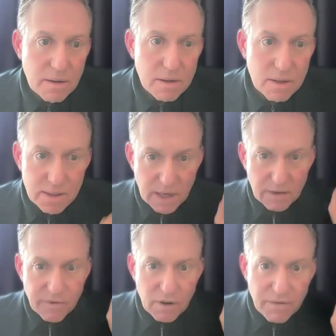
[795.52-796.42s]
said
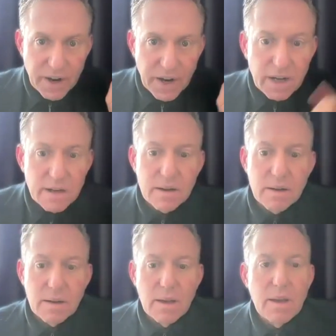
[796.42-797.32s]
for effect.
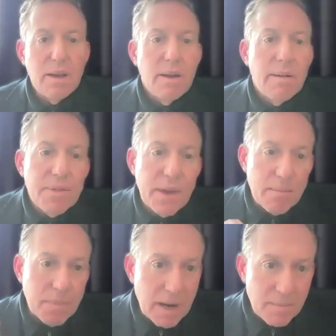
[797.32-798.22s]
That
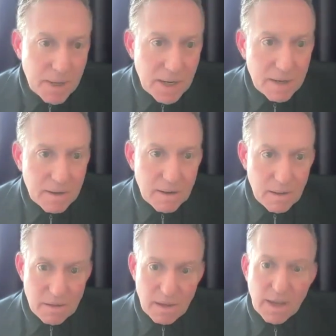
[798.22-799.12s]
might mean
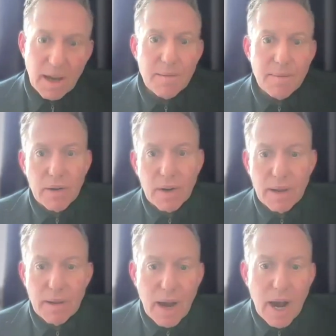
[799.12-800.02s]
thinking about
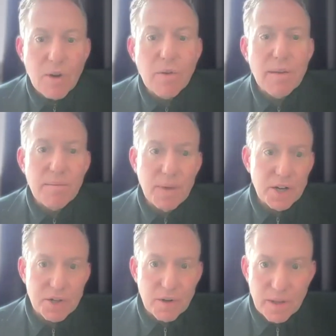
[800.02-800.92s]
how do I make
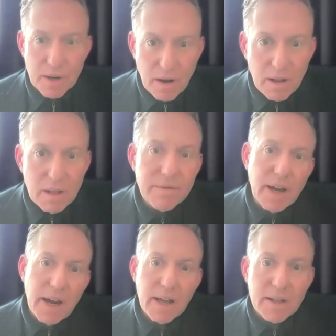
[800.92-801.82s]
sure that all of the
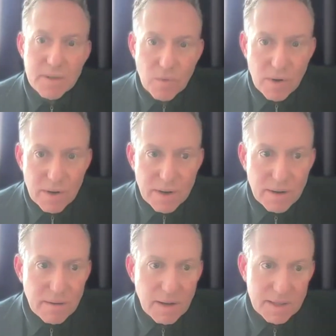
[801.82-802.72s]
hands work
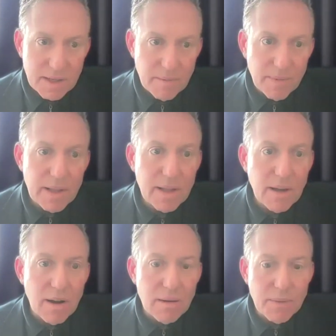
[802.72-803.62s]
gets completely
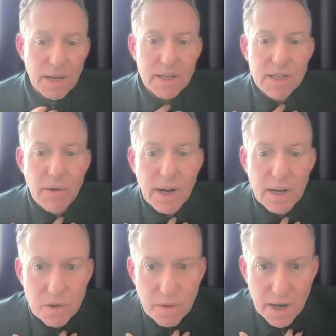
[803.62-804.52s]
automated so I
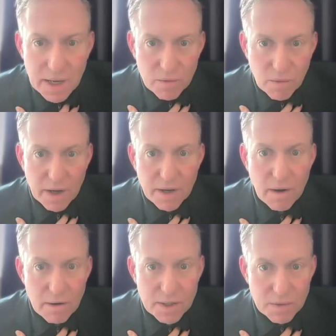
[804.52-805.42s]
can do heads work and
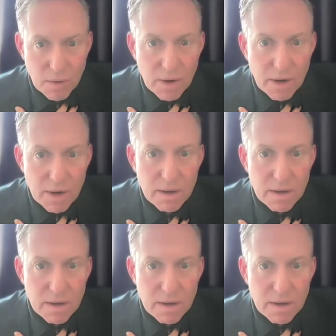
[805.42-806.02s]
hearts work.